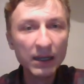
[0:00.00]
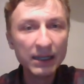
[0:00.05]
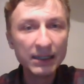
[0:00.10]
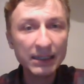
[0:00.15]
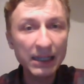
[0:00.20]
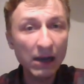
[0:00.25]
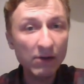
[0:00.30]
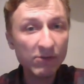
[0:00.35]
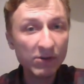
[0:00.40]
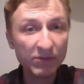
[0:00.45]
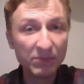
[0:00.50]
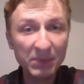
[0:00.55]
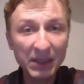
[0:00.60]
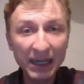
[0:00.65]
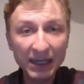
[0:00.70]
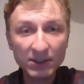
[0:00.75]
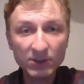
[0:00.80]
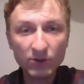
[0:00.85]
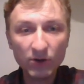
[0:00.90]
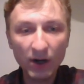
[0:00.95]
Now if
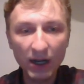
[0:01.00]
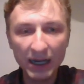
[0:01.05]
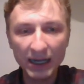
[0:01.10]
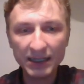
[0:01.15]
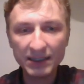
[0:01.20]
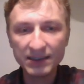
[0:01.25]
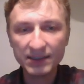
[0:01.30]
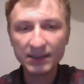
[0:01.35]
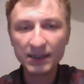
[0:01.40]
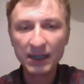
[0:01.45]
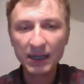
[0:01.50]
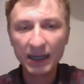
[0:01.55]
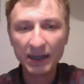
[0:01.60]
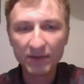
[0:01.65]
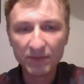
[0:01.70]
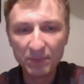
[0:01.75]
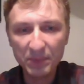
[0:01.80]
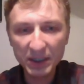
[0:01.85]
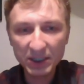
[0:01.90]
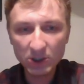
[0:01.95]
black tries,
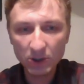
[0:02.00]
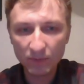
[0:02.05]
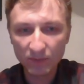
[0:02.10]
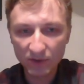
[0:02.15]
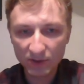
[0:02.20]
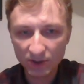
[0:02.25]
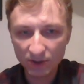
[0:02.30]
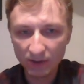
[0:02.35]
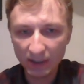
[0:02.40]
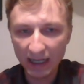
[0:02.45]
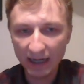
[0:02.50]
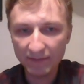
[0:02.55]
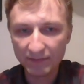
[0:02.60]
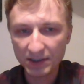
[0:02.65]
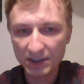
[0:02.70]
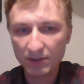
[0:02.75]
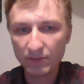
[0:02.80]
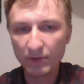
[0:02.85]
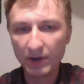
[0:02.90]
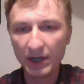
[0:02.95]
if bishop was on
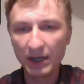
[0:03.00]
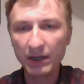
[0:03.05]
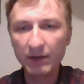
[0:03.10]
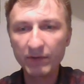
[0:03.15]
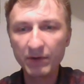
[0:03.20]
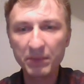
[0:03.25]
f3,